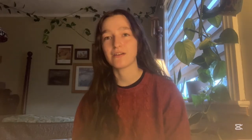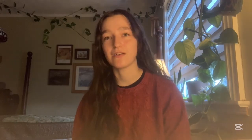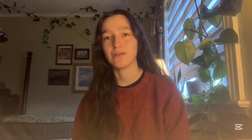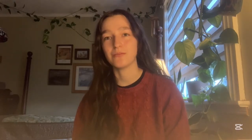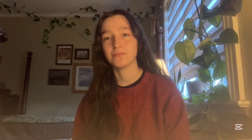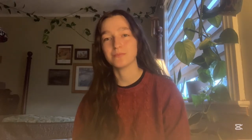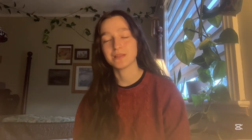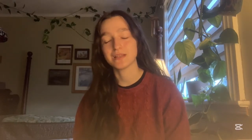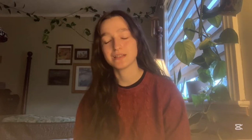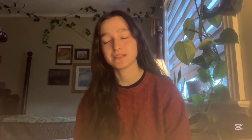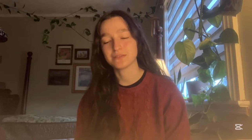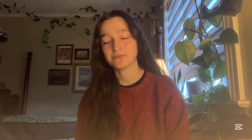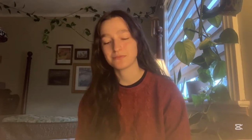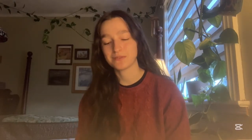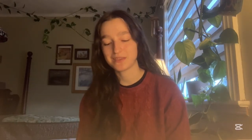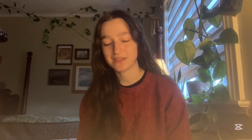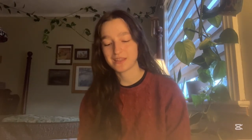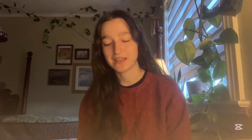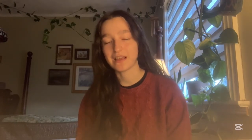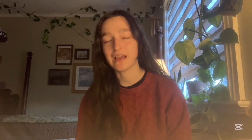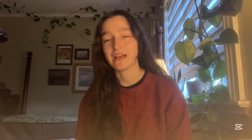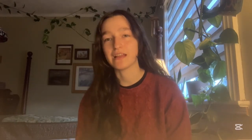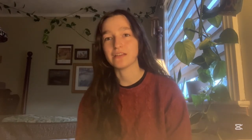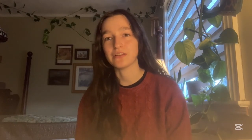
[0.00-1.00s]
home. That's one
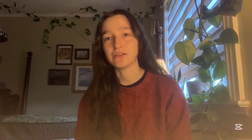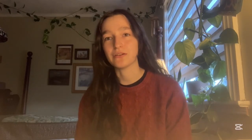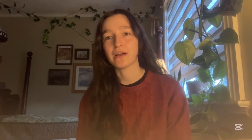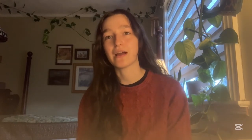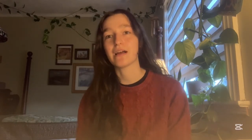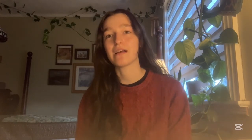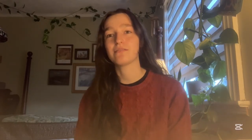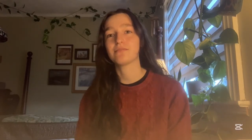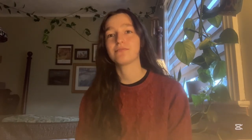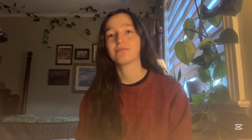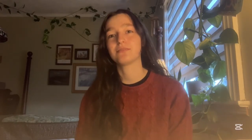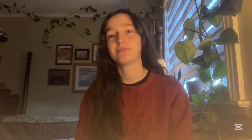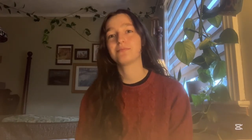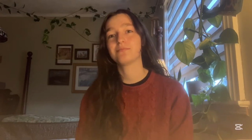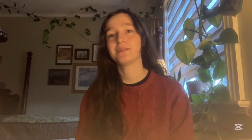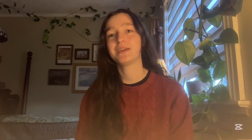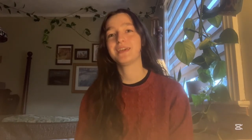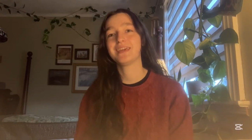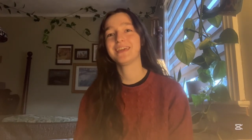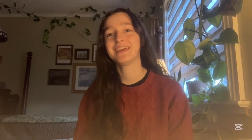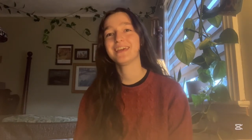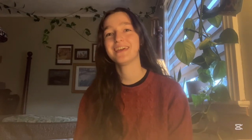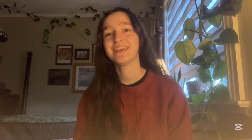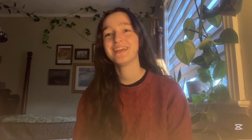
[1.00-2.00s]
thing I do have with
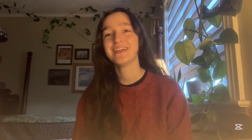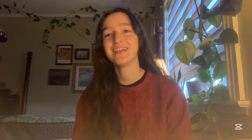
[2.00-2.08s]
me.